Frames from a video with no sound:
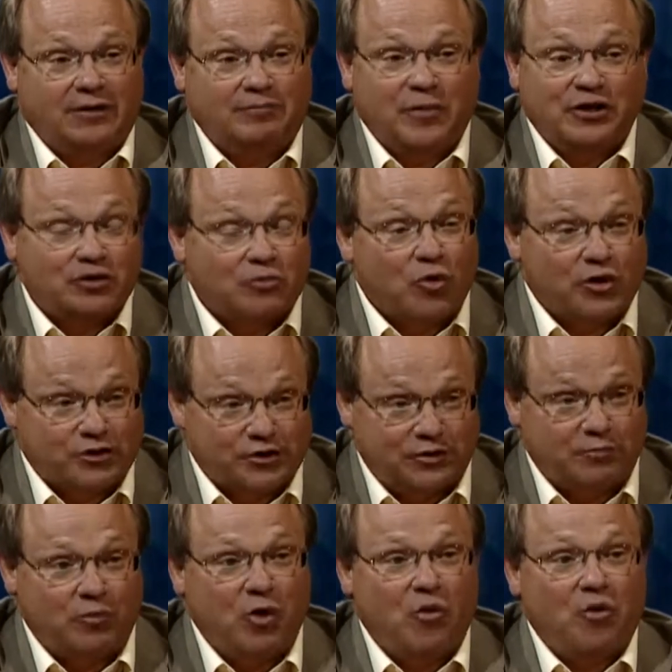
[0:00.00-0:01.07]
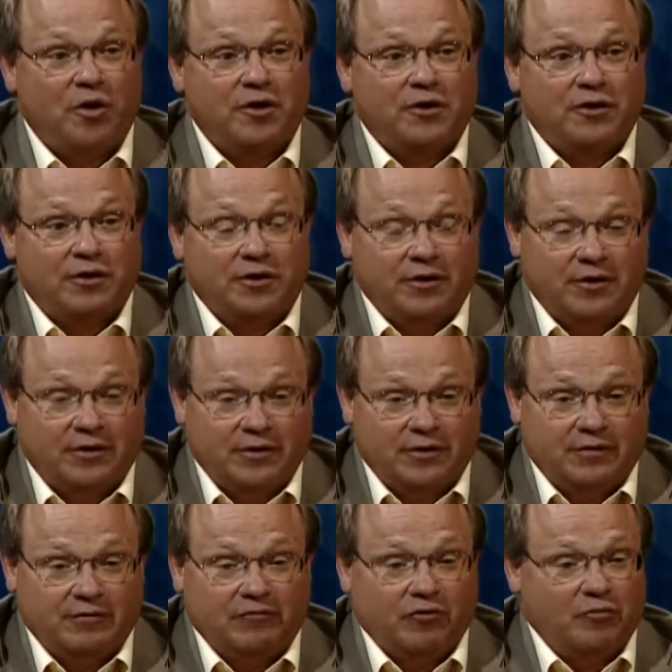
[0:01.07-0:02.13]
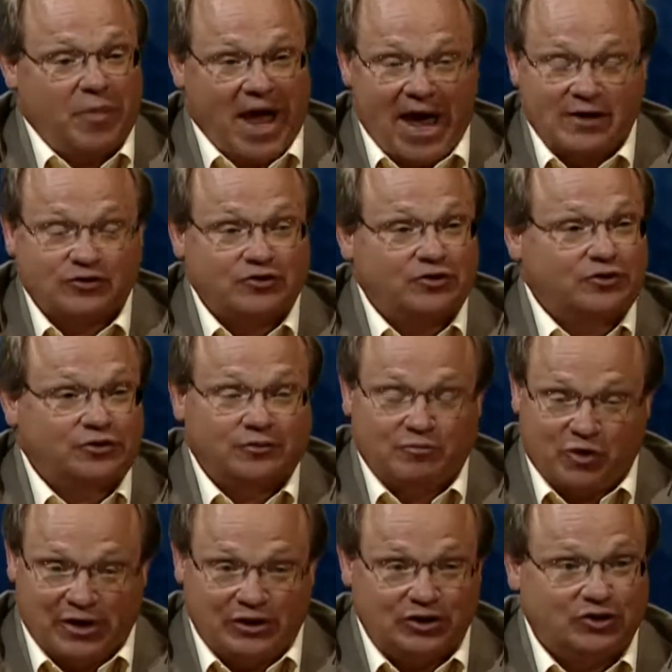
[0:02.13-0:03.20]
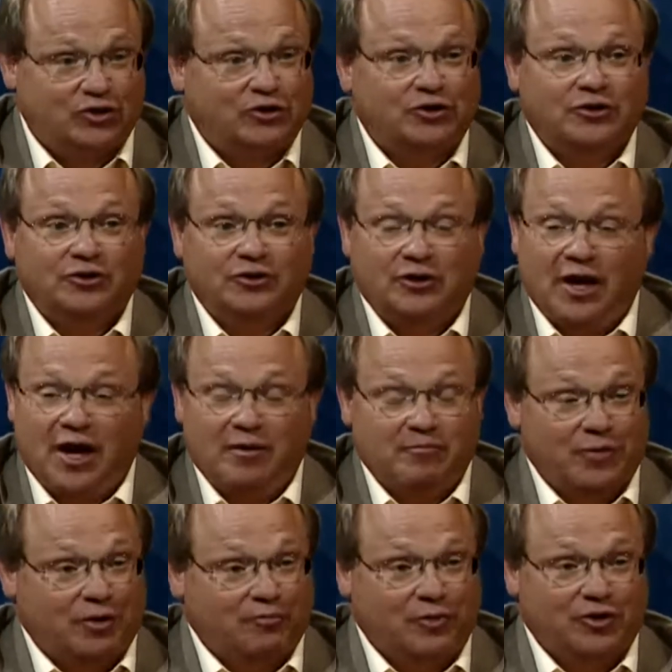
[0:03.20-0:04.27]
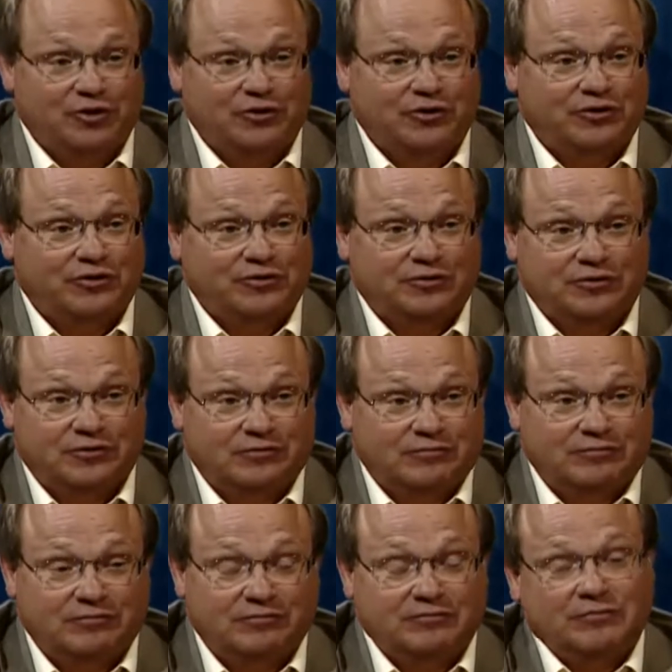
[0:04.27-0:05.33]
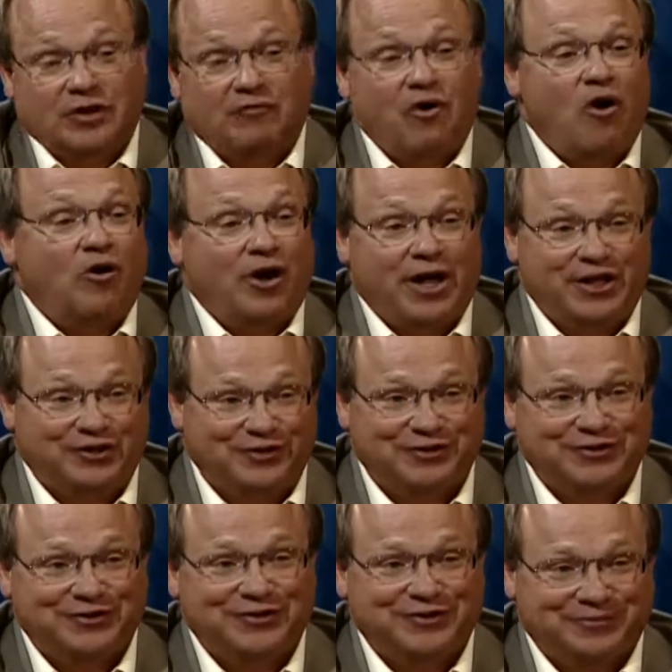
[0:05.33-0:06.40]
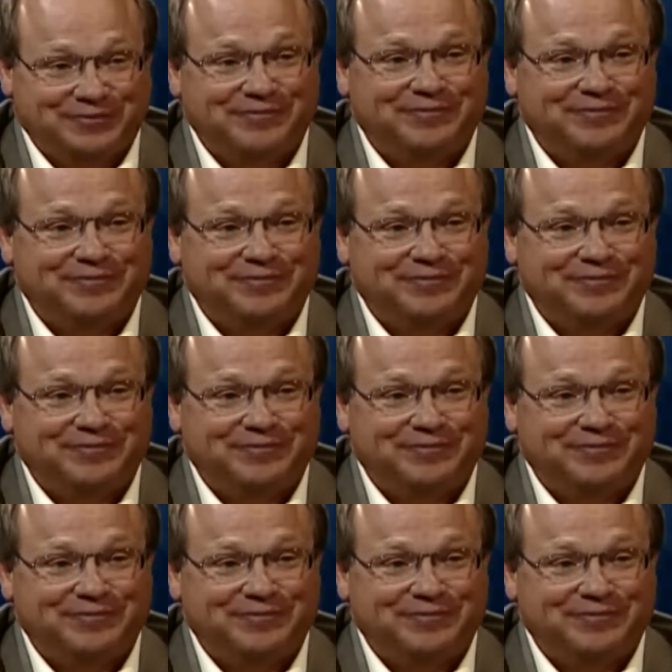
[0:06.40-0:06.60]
much more support for pastors, priesthood, and members of all ages.